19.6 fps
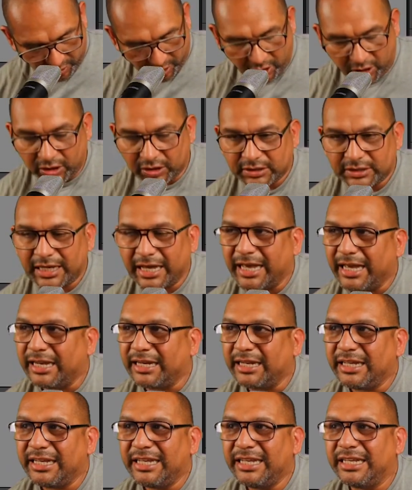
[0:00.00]
Alt, and
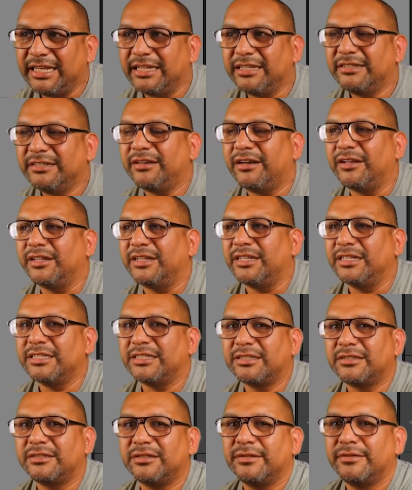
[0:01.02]
E on
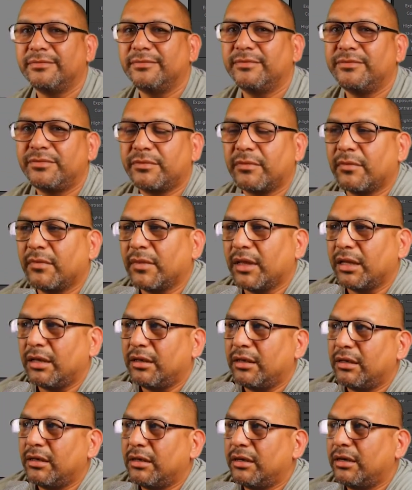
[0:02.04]
this.
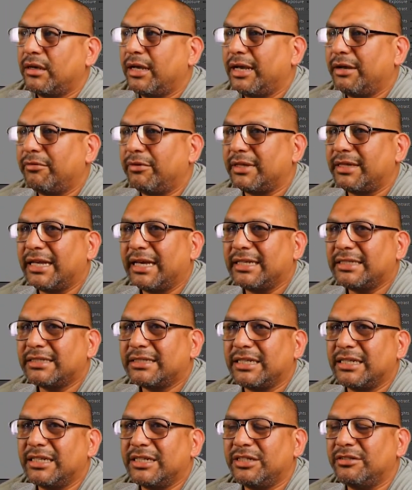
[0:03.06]
And what that's
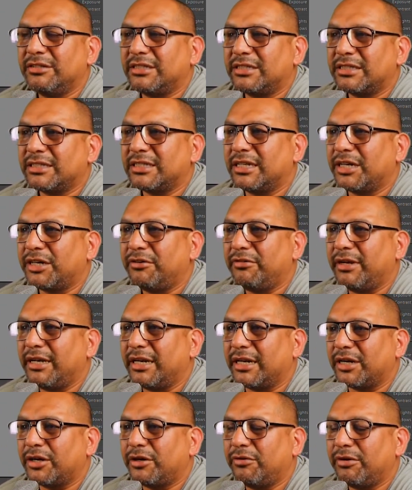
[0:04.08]
going to do is it's going to create
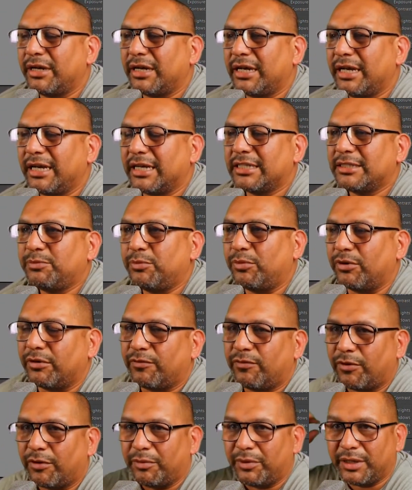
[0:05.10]
a quick export
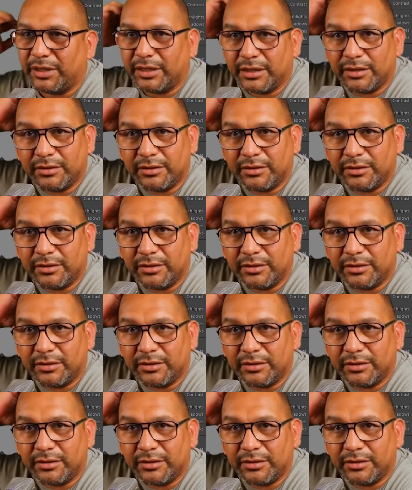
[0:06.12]
for me